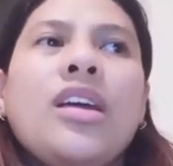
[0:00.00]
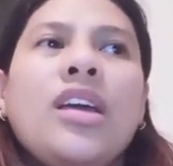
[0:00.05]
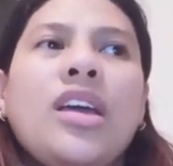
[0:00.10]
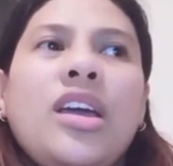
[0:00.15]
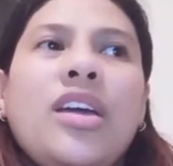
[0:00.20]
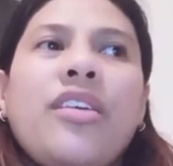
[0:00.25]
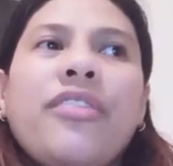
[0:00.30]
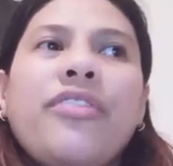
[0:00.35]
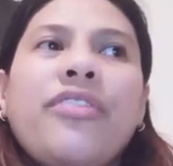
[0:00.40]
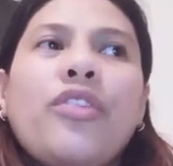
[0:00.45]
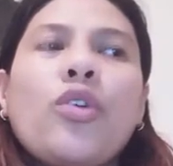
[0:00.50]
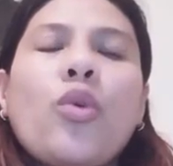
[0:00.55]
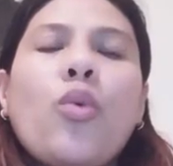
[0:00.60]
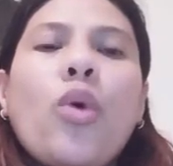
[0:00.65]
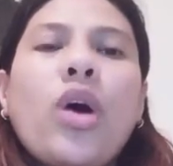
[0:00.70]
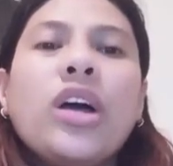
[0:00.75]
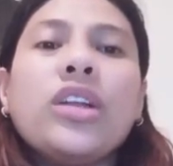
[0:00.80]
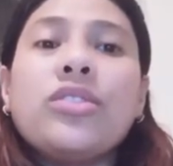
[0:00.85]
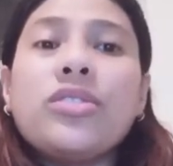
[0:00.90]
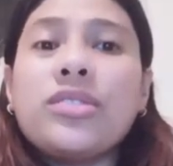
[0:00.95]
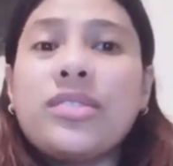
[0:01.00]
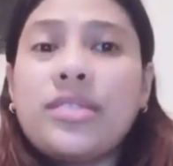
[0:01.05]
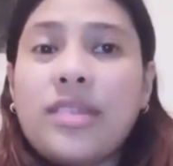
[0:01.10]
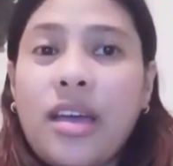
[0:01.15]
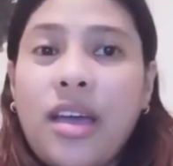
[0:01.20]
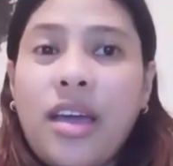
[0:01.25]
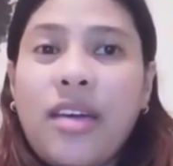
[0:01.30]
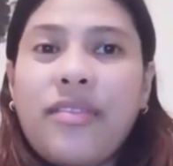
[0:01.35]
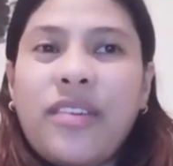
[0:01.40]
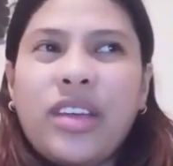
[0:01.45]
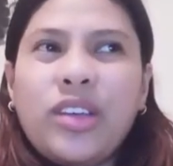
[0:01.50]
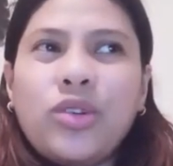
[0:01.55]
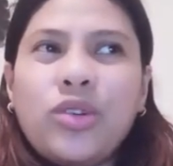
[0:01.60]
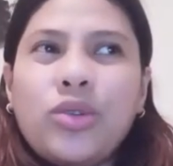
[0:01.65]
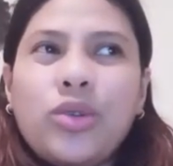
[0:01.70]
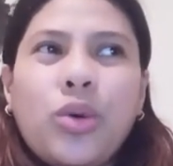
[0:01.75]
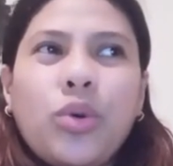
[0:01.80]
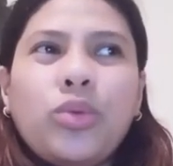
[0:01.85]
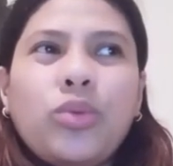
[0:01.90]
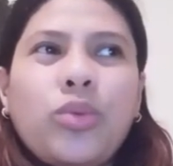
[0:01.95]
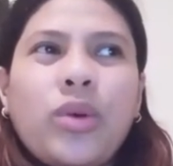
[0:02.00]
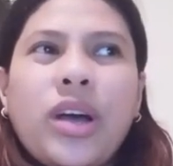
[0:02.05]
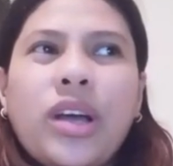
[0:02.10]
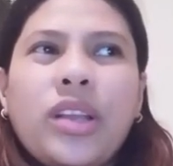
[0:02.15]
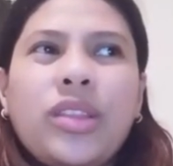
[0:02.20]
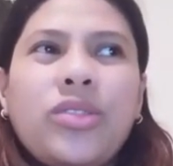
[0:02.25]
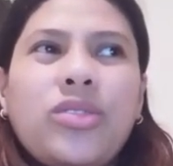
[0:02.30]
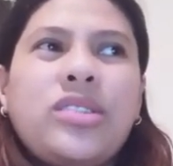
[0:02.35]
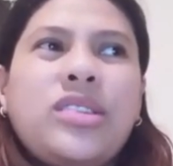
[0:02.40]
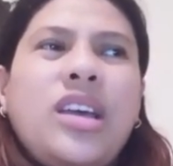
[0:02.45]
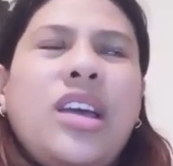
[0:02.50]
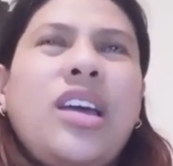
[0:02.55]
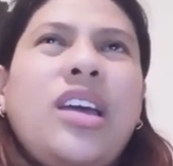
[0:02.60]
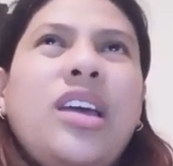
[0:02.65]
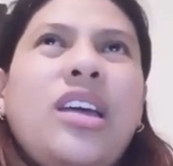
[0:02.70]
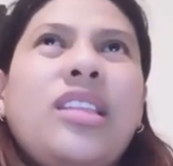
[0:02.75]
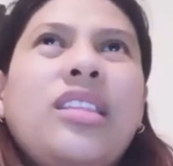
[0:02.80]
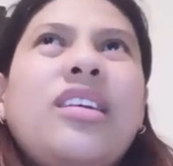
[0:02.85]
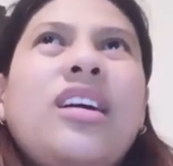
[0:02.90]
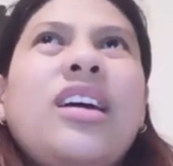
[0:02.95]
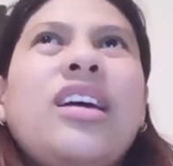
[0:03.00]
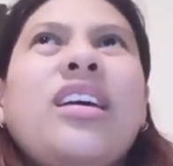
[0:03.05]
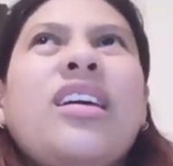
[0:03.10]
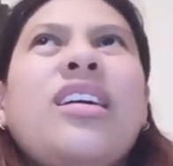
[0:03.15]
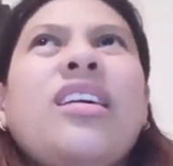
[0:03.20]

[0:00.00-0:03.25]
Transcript: if you want to save and you don't want to send